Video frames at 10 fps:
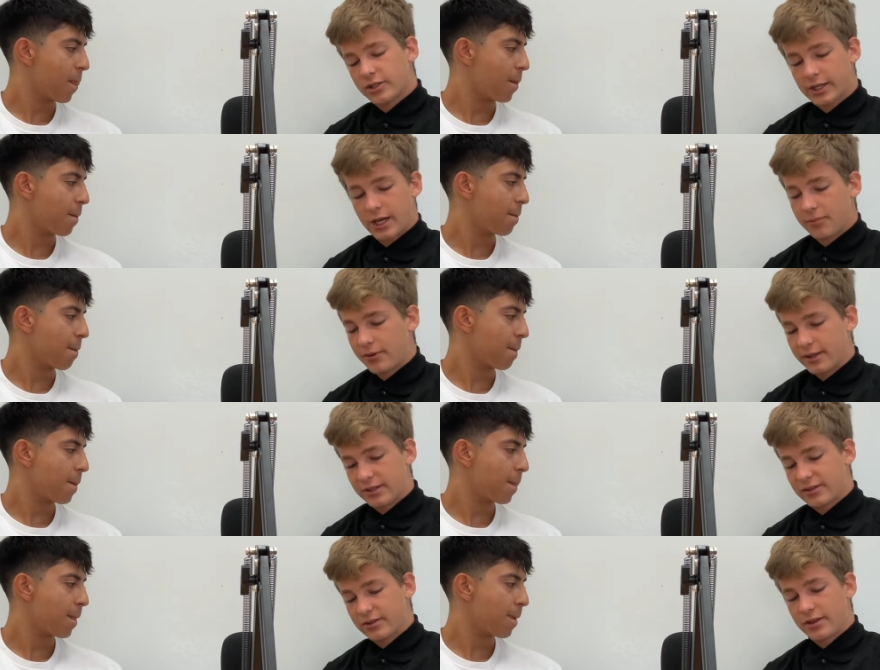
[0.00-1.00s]
Speaker 1: I can't play
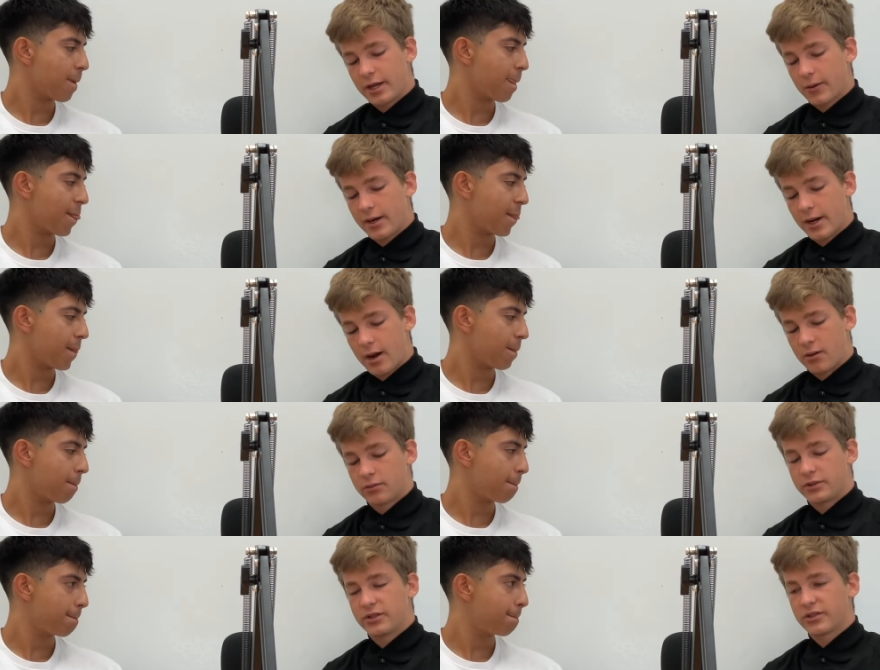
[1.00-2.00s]
this thing right now.
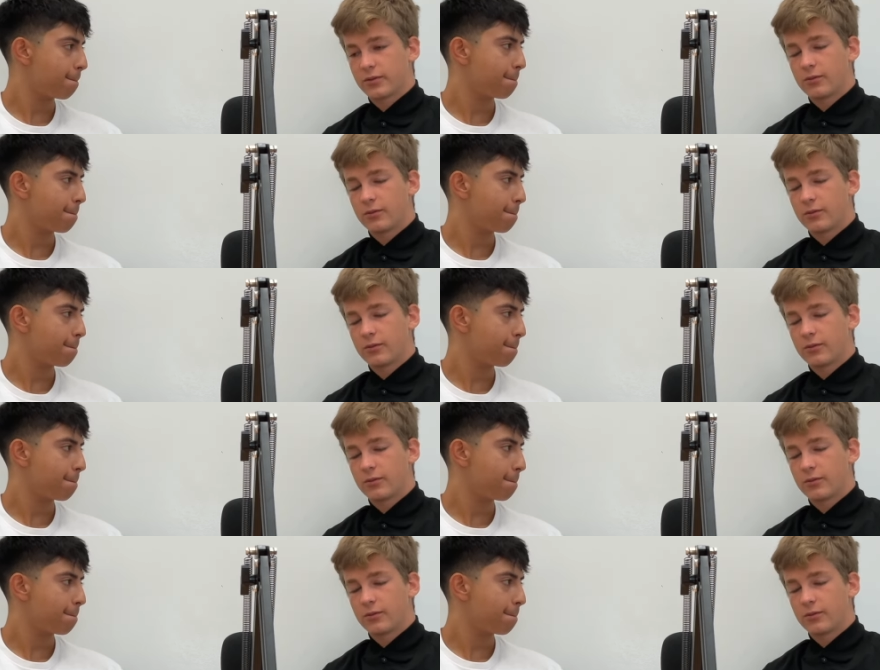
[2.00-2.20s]
Just